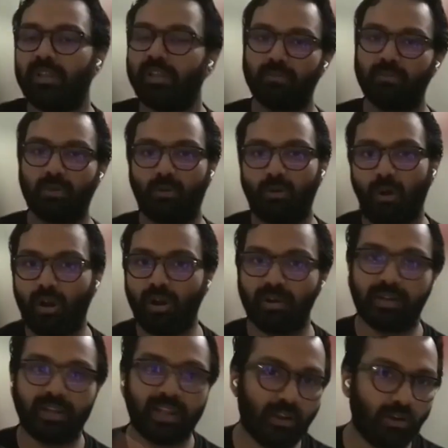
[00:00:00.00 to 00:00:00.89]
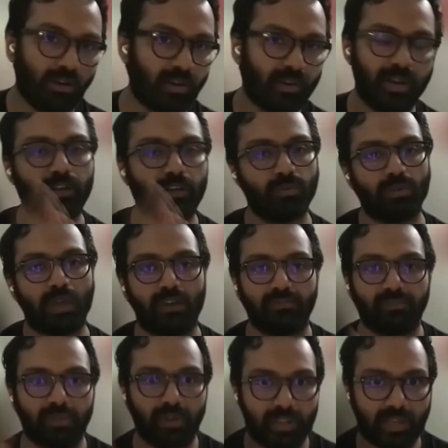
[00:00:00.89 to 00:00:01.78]
like all day, all night, you
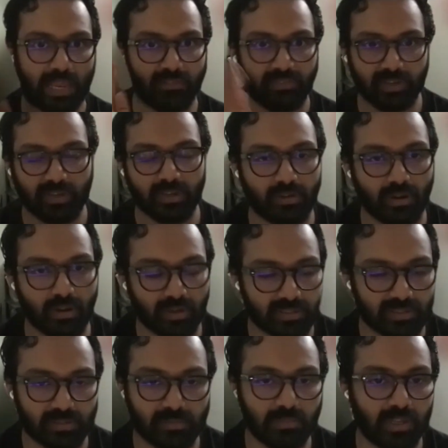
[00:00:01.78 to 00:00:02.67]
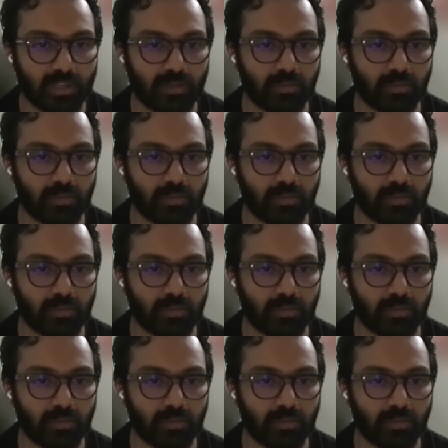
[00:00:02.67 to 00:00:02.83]
have like heavy trucks and